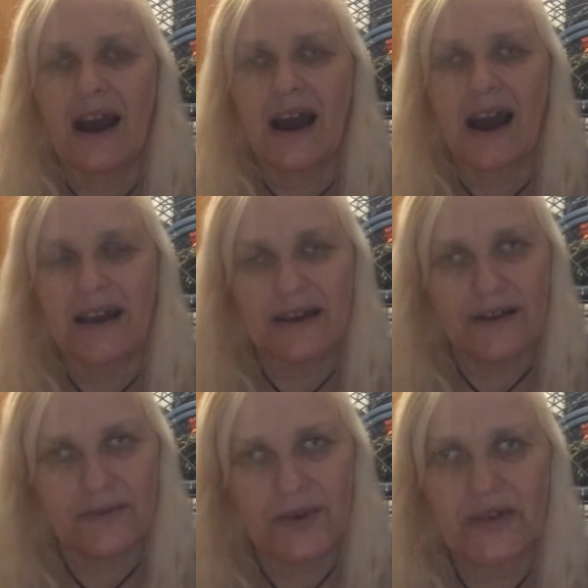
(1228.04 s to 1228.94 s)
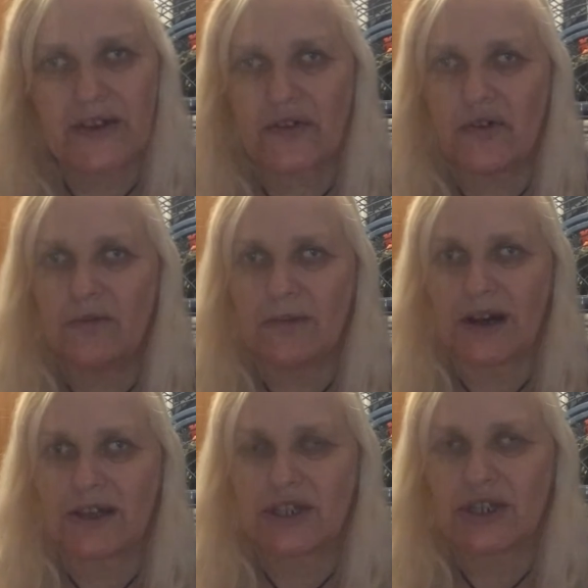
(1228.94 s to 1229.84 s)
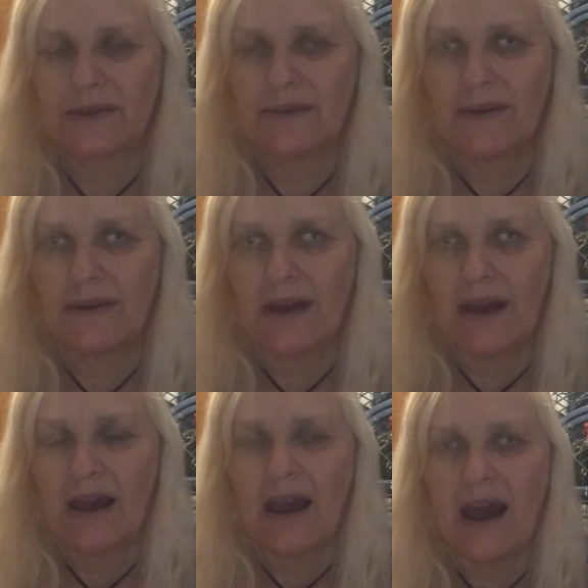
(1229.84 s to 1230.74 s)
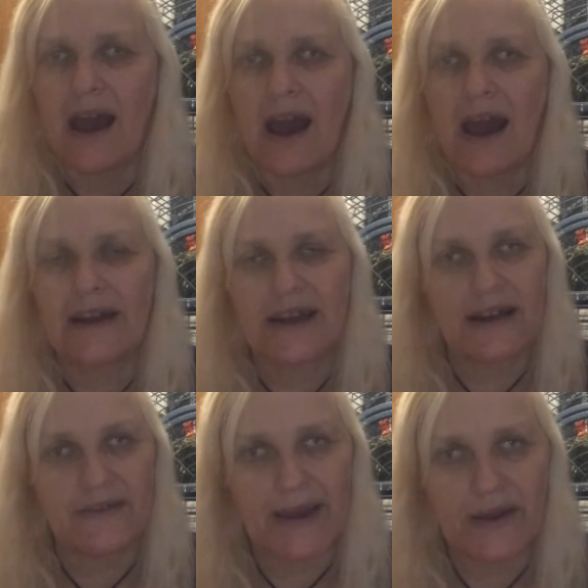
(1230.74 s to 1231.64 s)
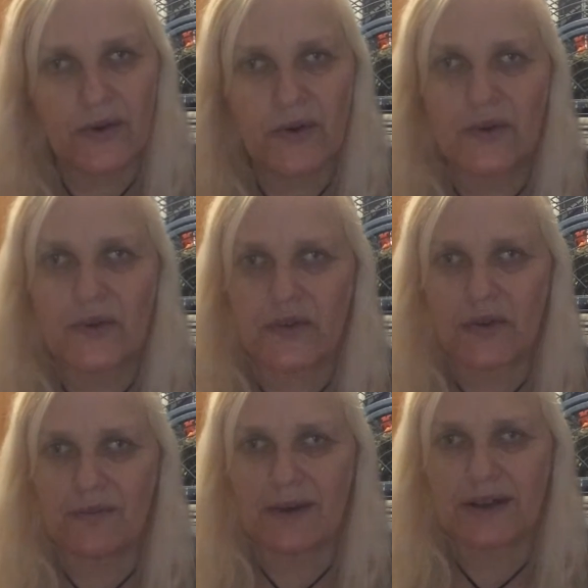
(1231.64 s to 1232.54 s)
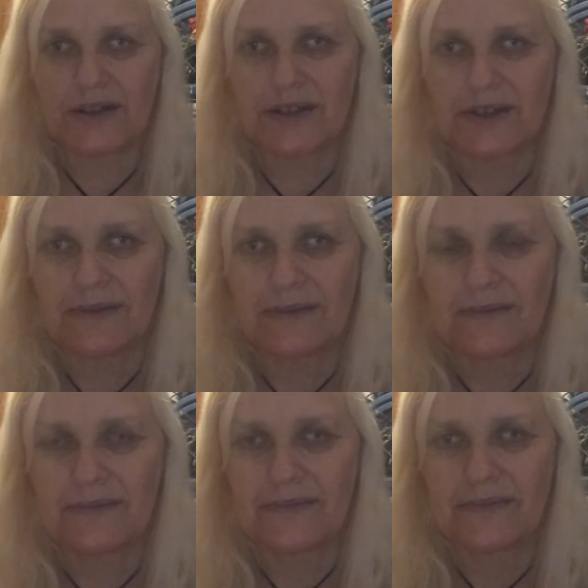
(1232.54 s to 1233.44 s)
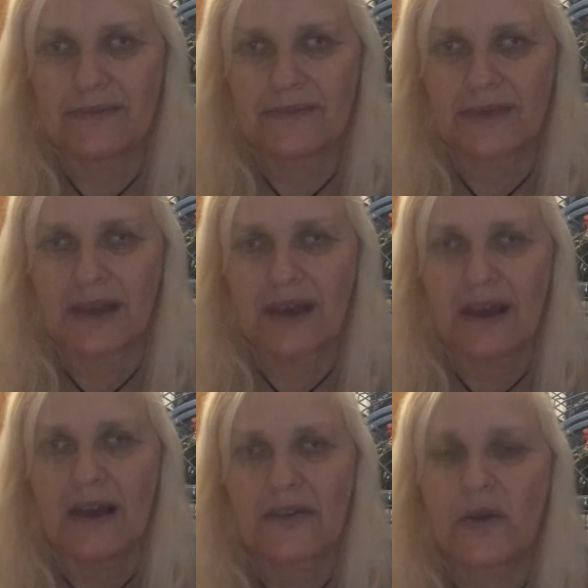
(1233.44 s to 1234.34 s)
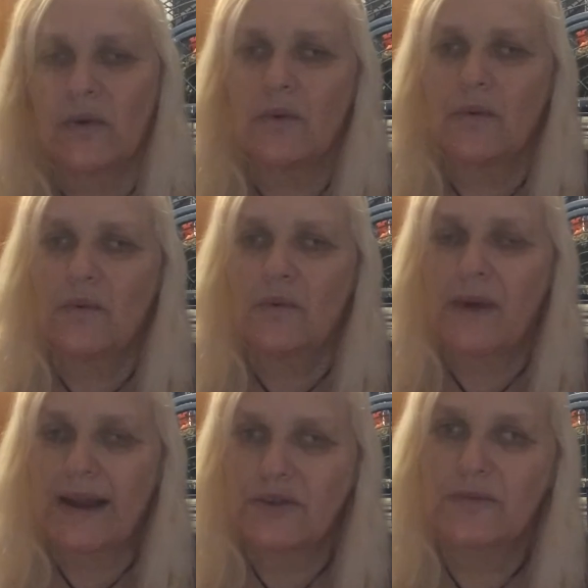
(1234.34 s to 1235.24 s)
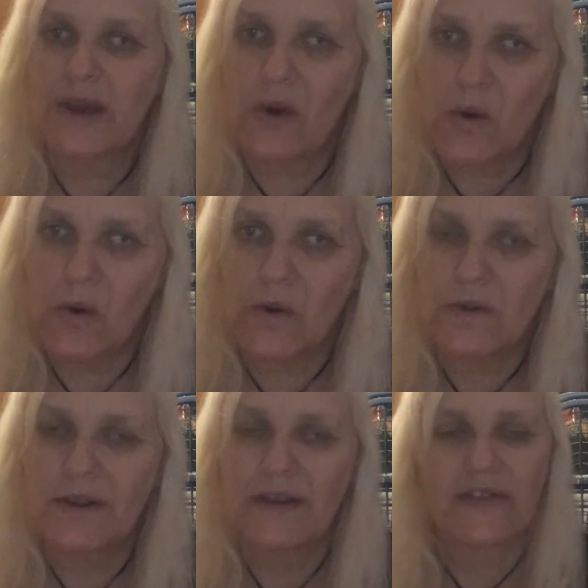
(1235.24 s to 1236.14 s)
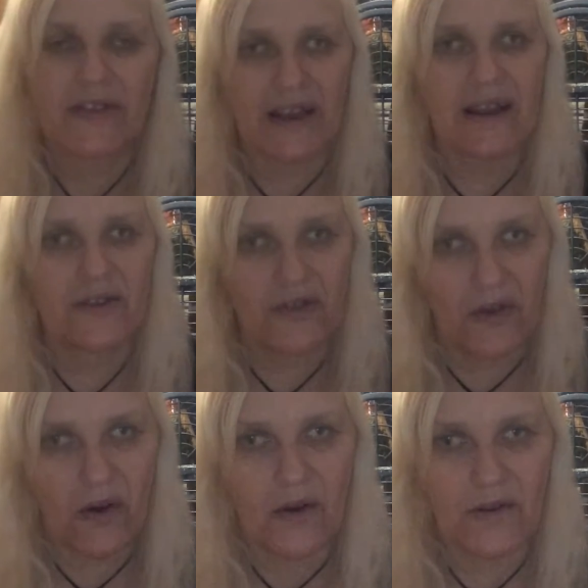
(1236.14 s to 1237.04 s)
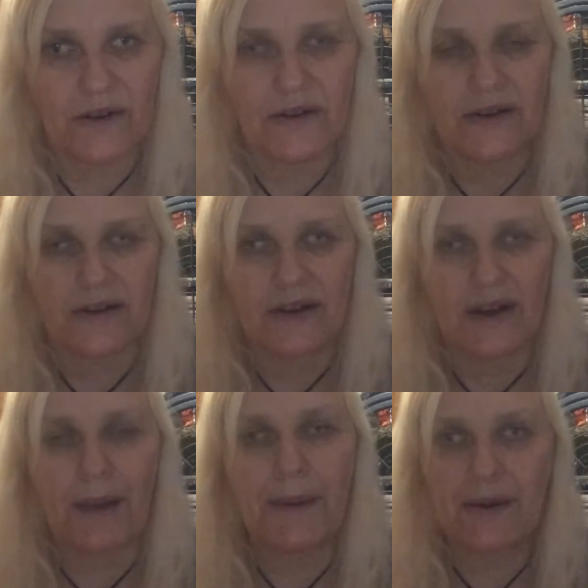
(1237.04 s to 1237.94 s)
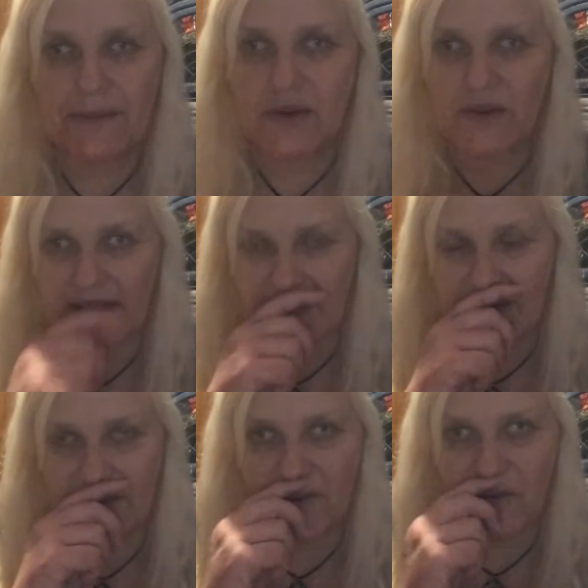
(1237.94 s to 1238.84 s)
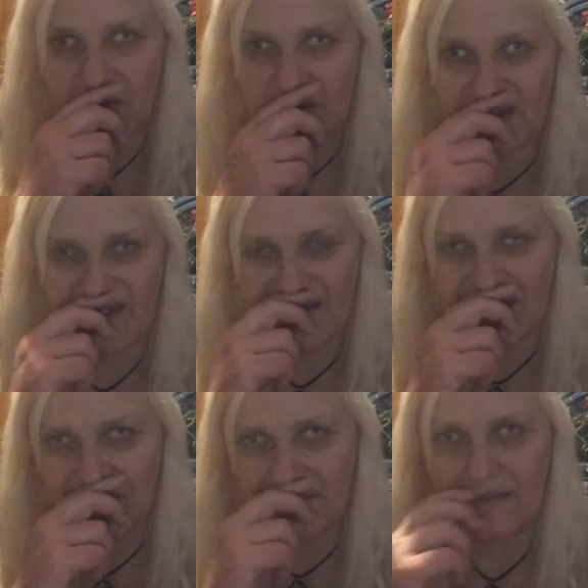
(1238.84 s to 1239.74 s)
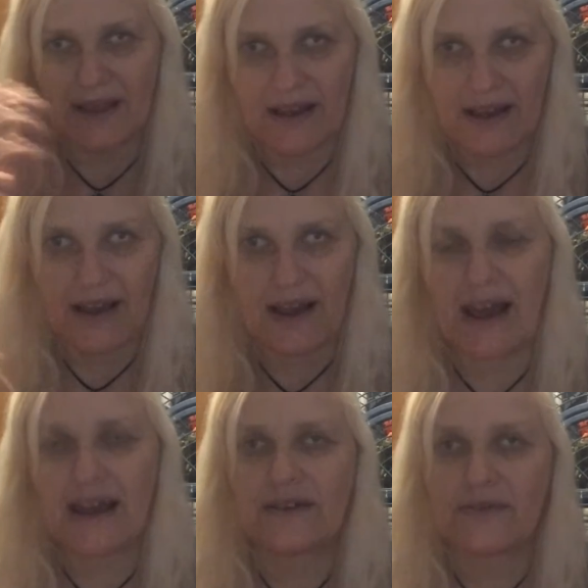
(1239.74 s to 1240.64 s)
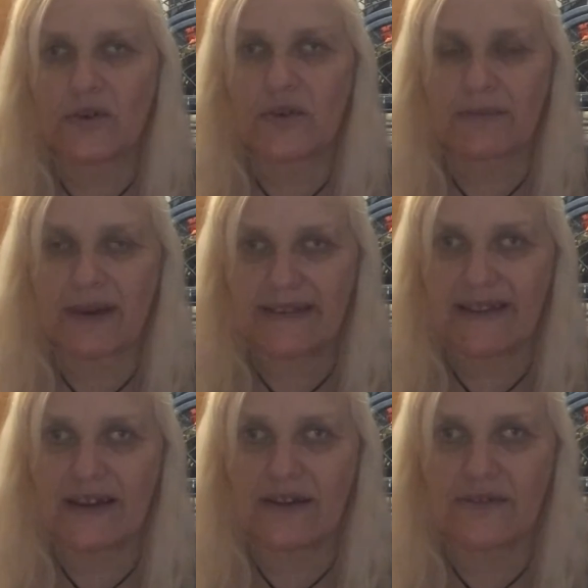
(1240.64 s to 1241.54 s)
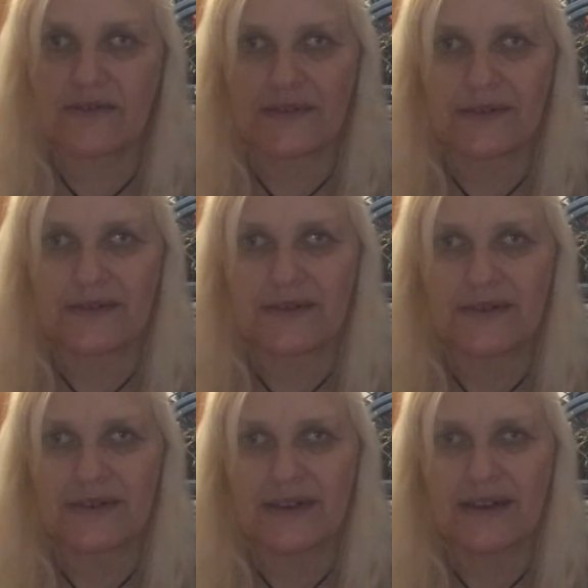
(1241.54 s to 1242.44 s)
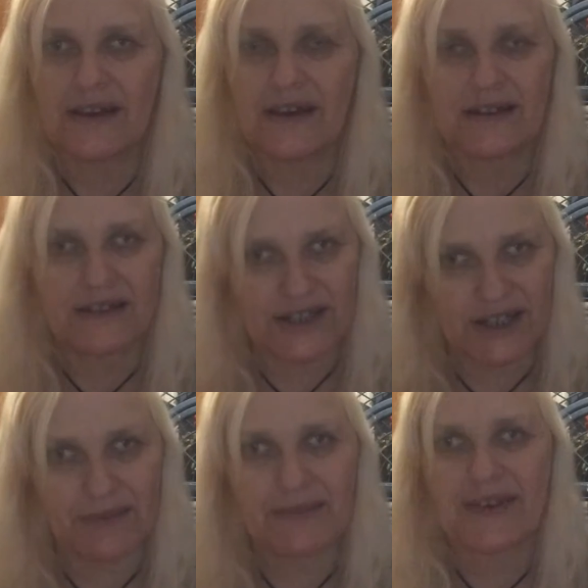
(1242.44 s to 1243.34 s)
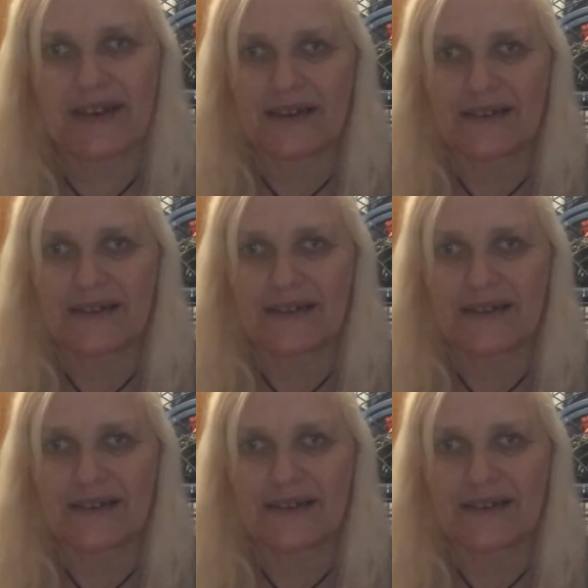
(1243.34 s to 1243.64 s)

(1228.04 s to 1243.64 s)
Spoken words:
I love music so much, and I love my horse so much. So why don't we all sing a song about music and horses, and of course myself, Gypsy.